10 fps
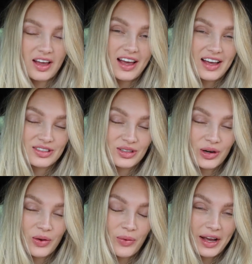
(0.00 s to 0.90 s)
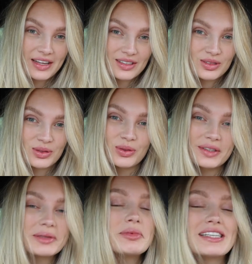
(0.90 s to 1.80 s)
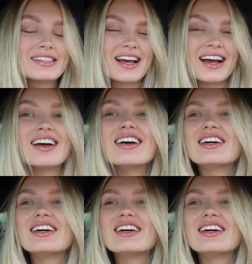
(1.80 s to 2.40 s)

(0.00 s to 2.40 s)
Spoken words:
as our way to Ibiza.